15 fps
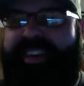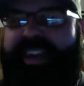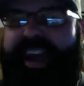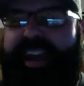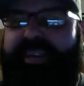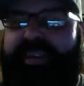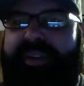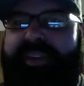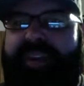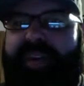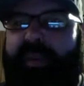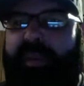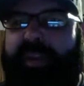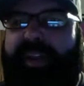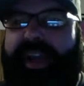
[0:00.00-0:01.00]

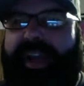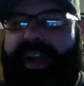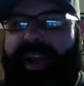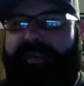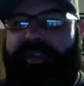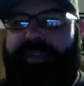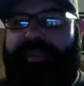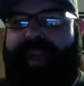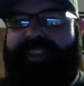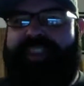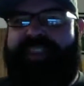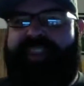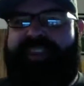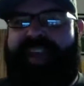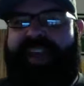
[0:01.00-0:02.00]
I never
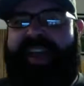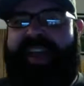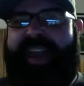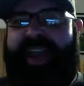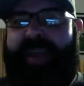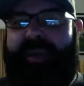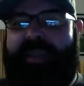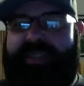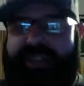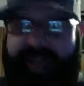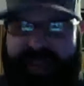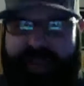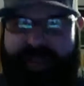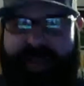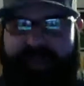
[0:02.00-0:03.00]
mentioned that. I always
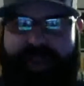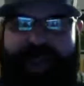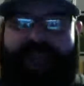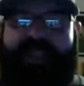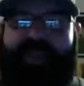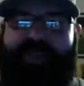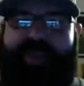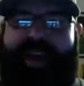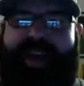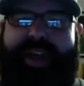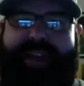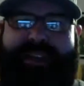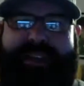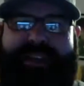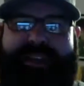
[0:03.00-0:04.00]
talk about Kaiju
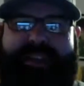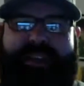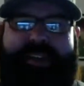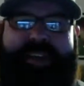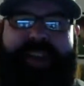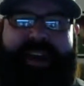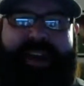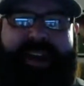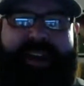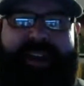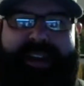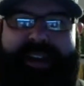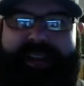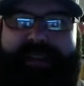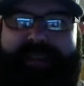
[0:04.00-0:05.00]
Pod
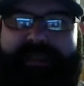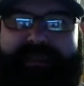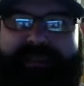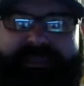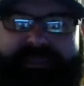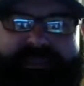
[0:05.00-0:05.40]
on